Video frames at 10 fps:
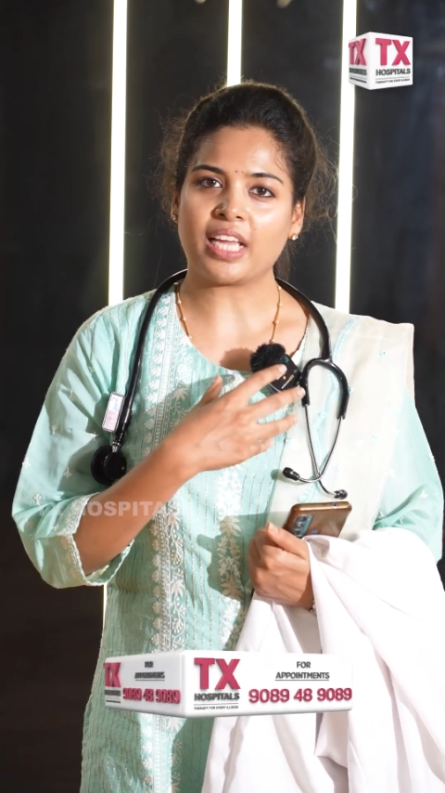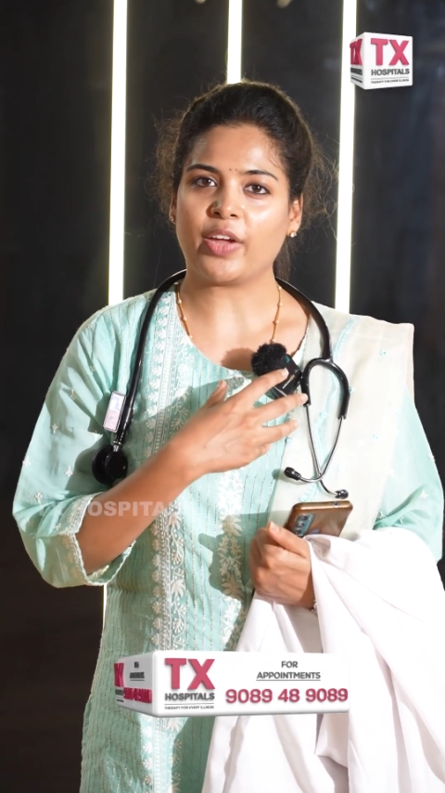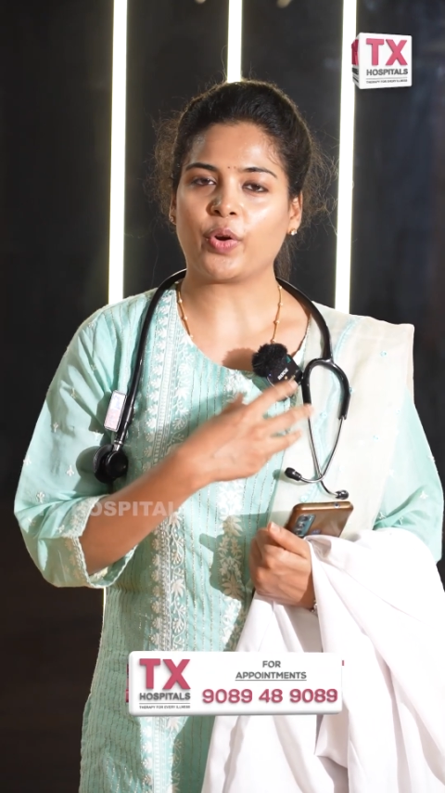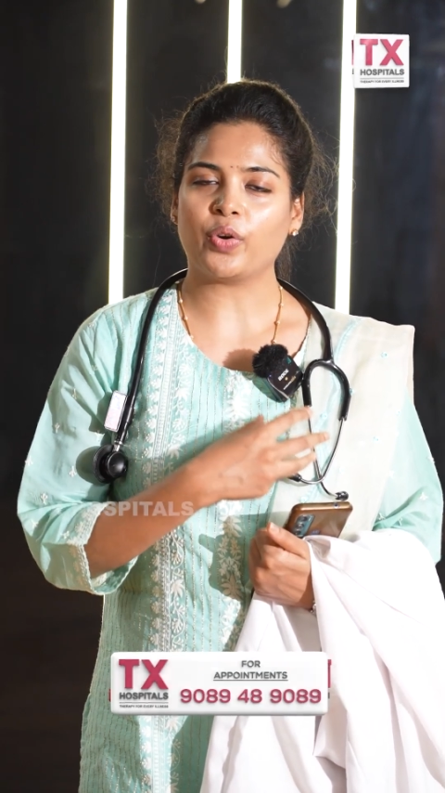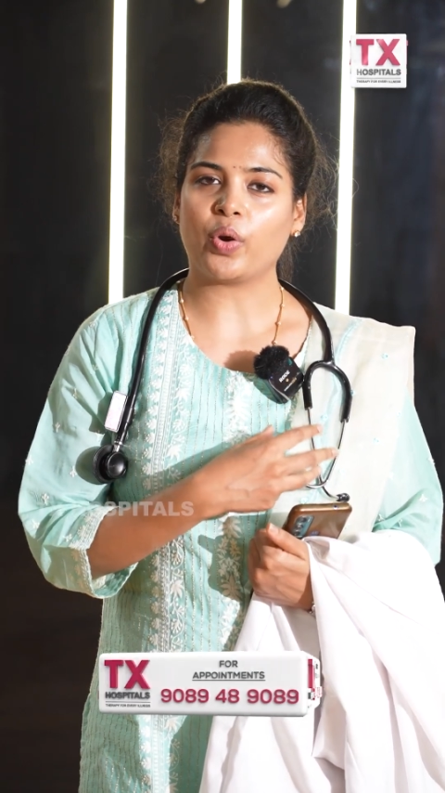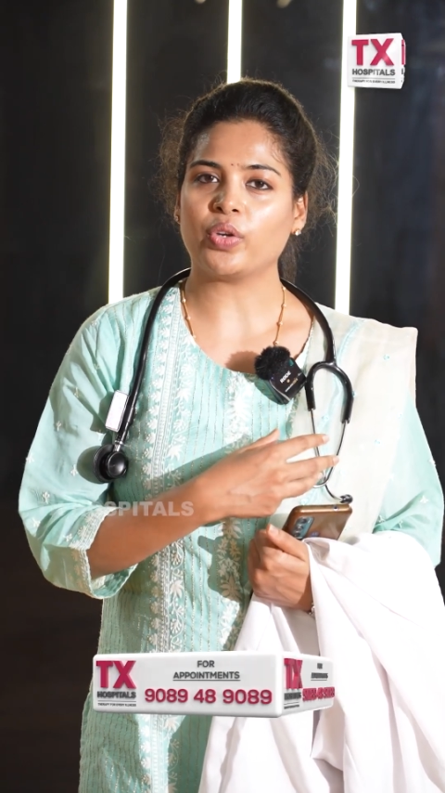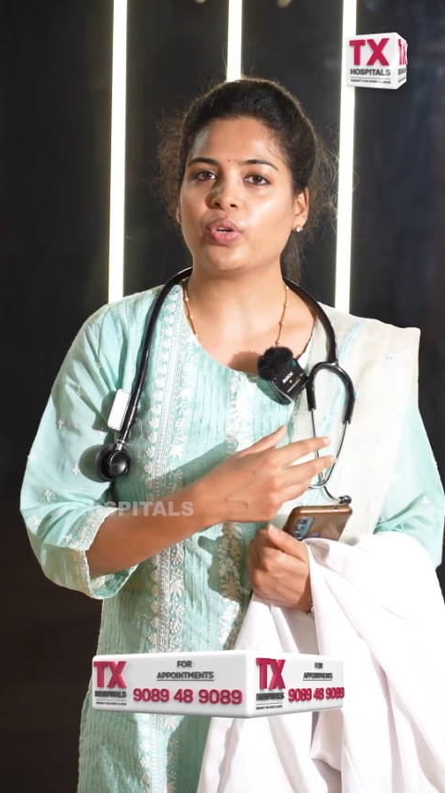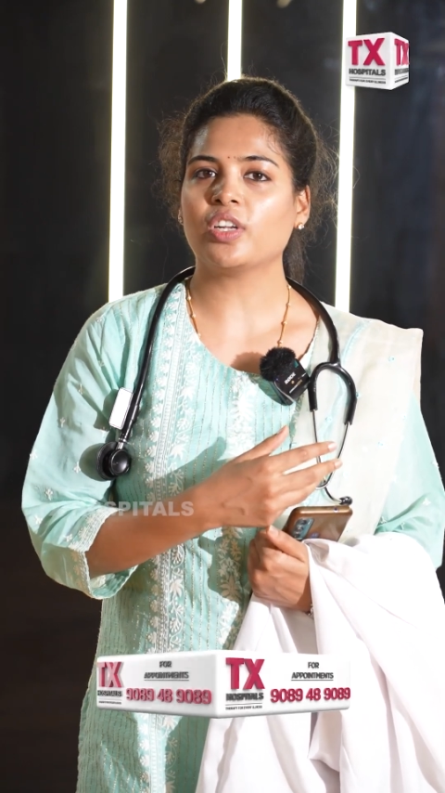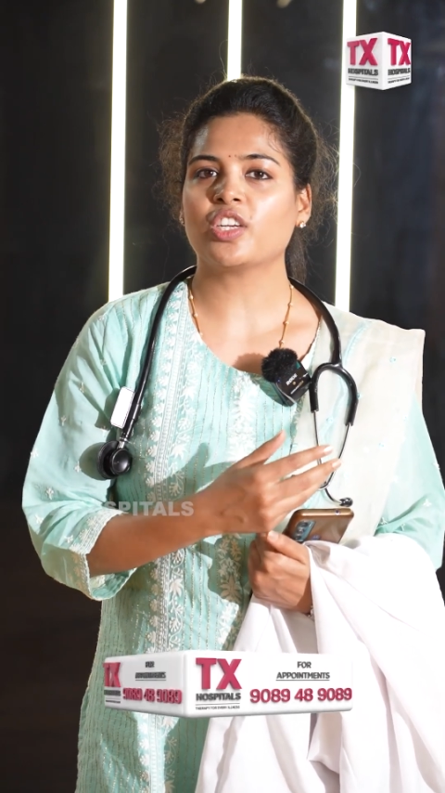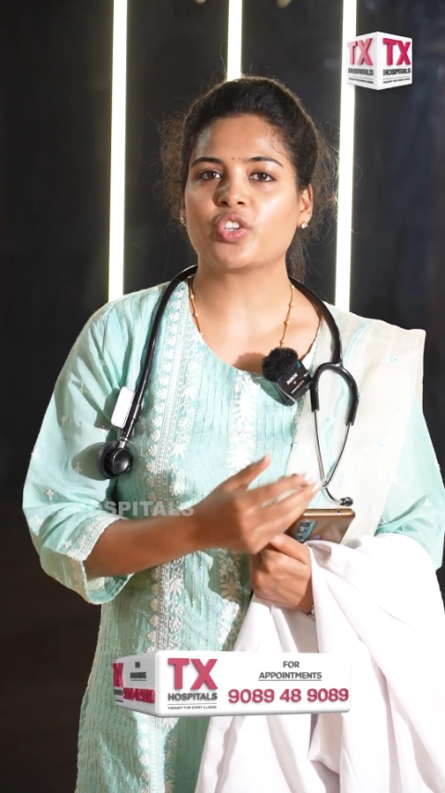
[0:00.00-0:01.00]
thyroid
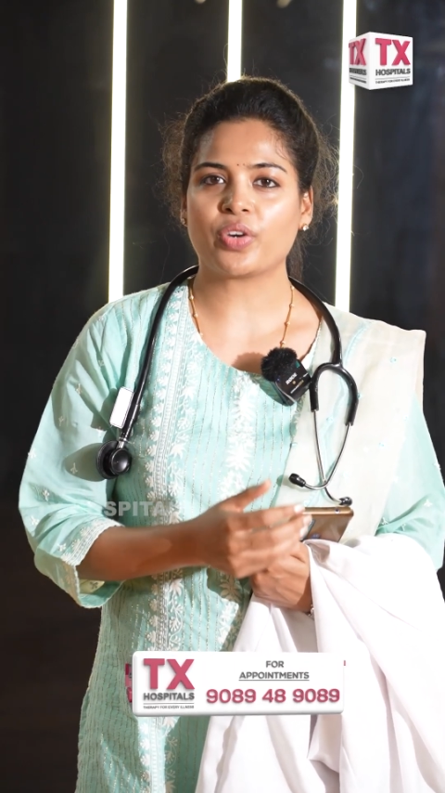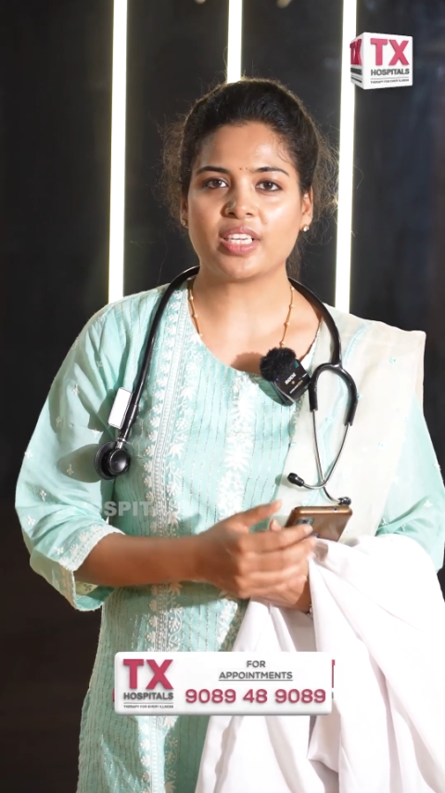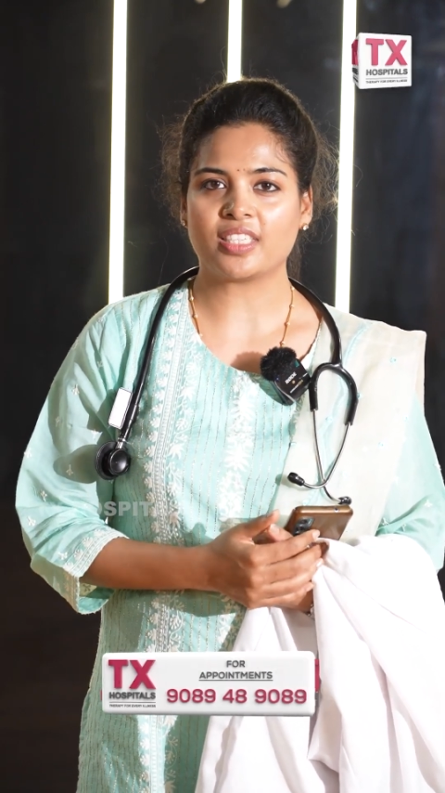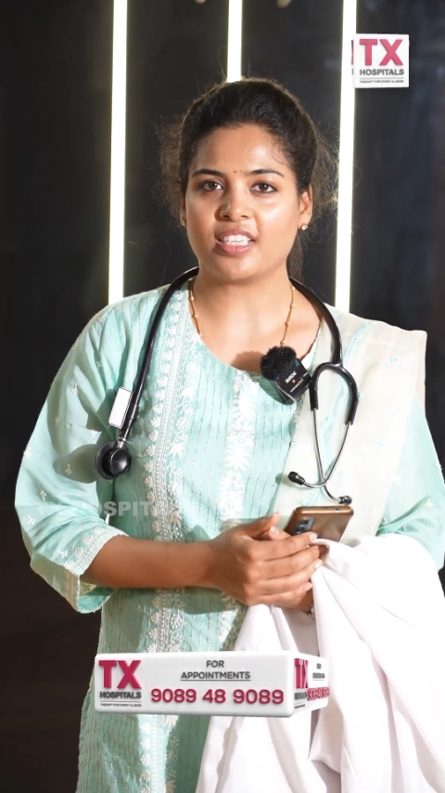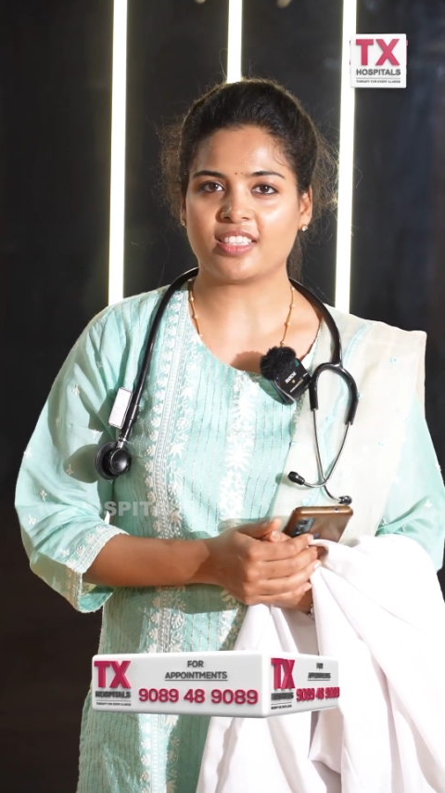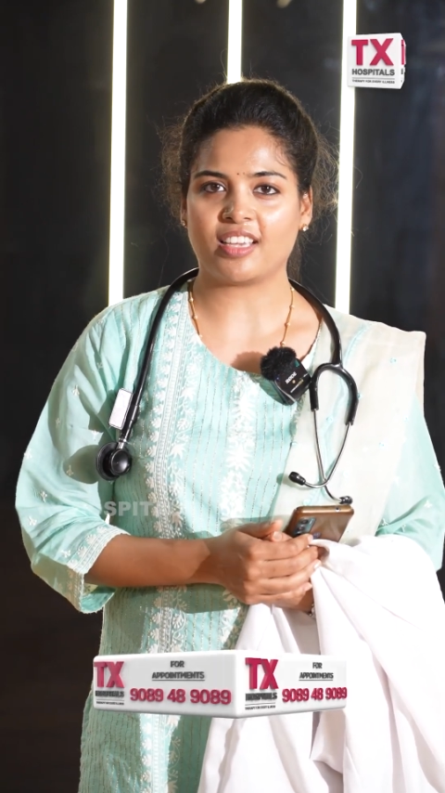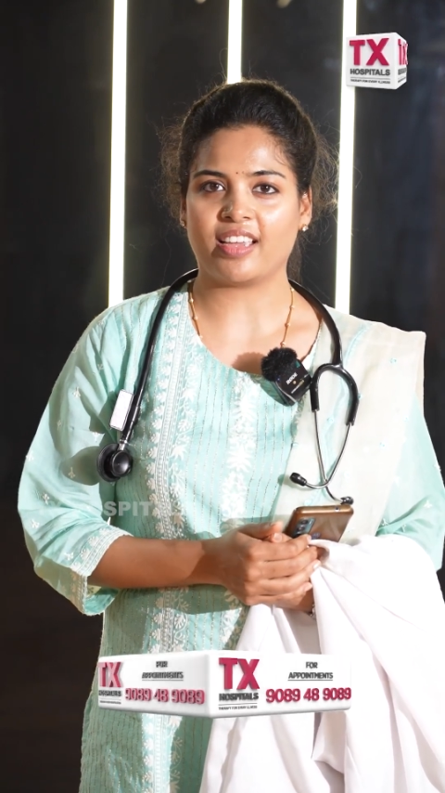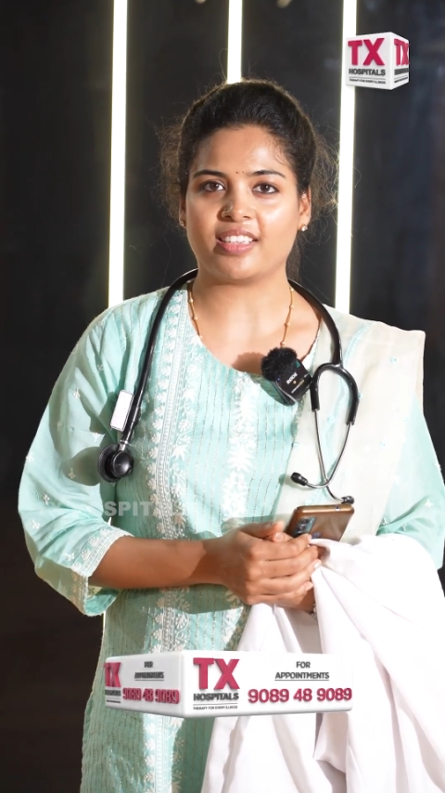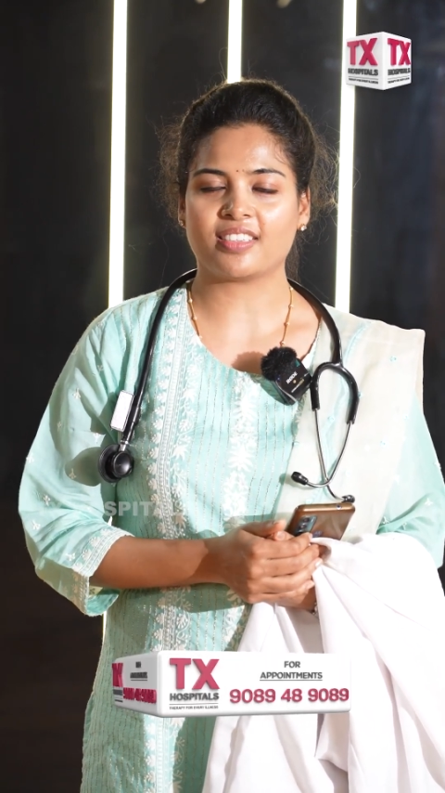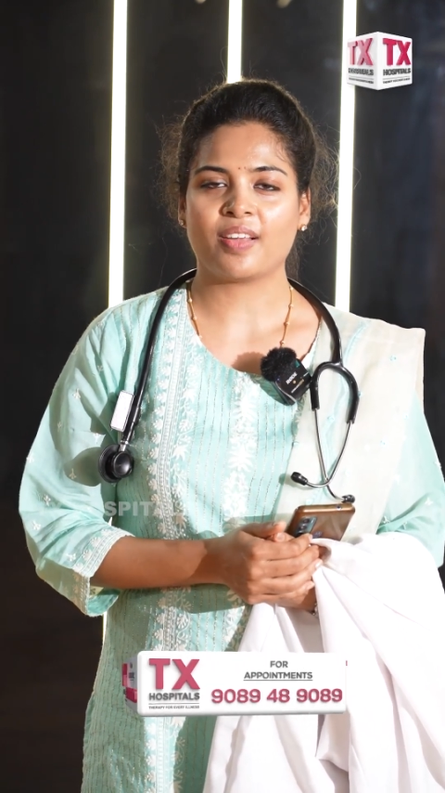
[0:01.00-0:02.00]
nodule shrinks in
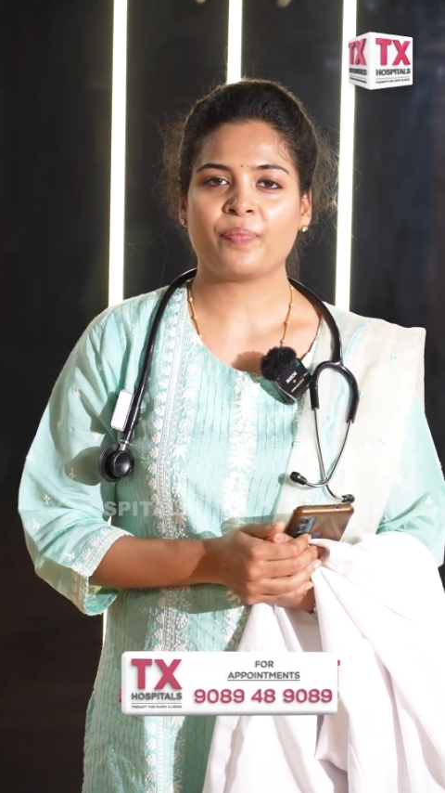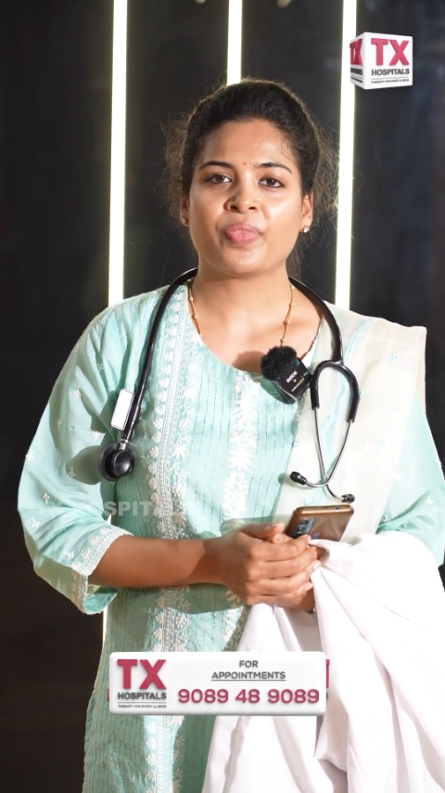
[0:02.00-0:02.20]
size,